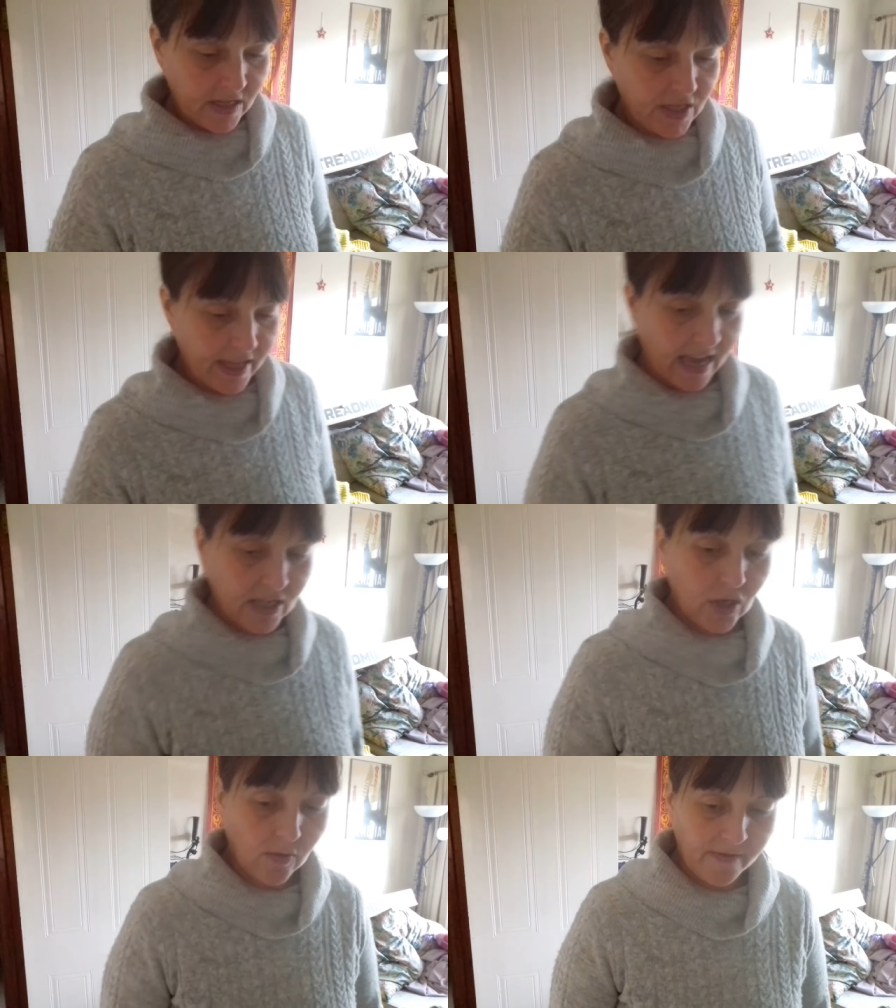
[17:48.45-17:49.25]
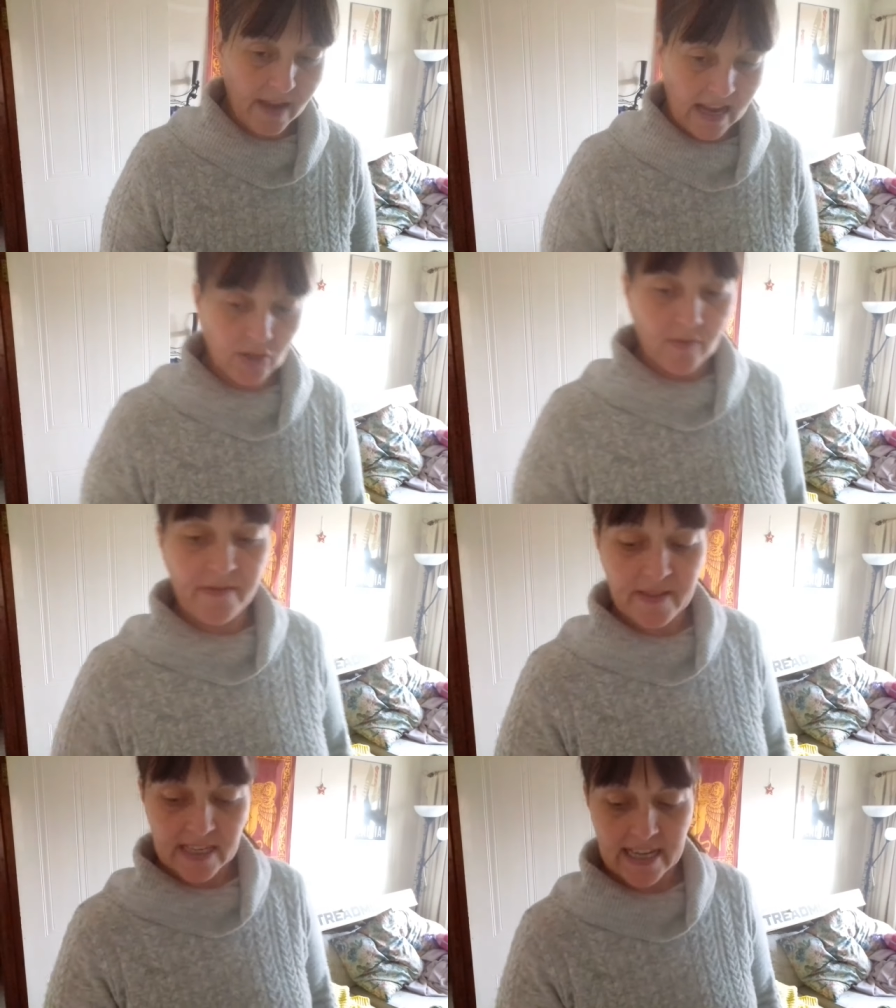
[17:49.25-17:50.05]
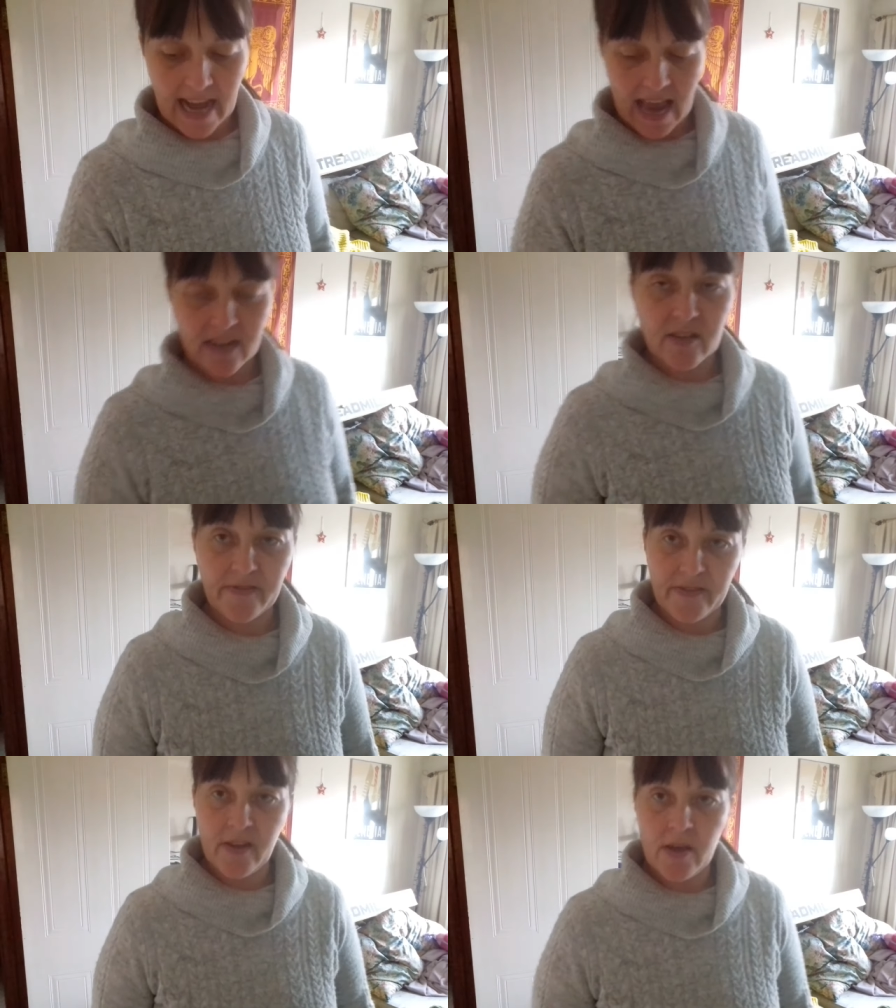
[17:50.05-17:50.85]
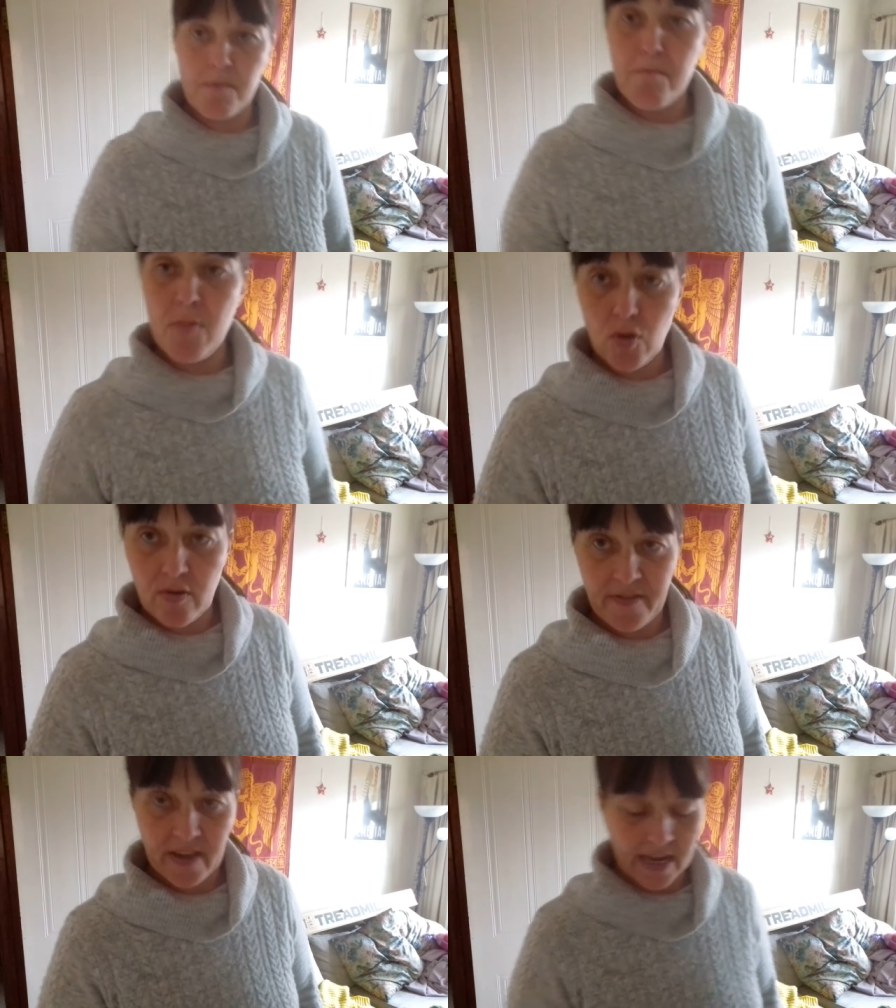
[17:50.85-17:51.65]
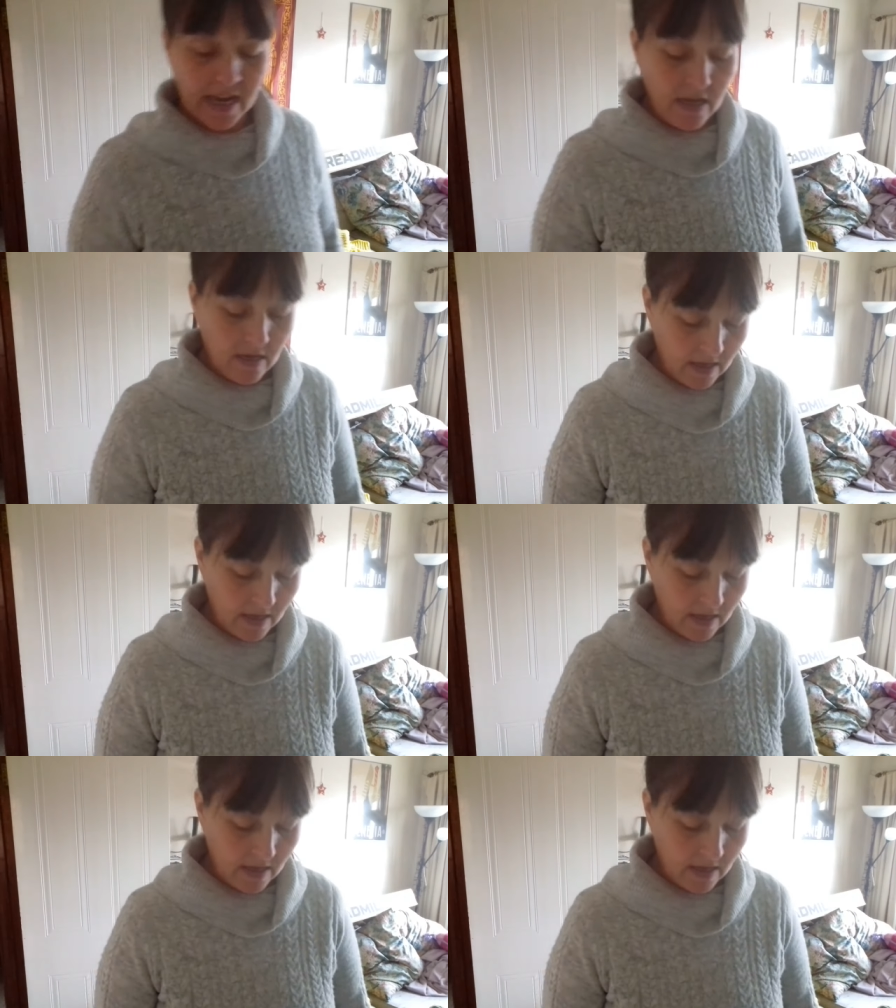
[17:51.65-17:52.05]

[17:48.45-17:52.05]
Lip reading: So the actual physical act of moving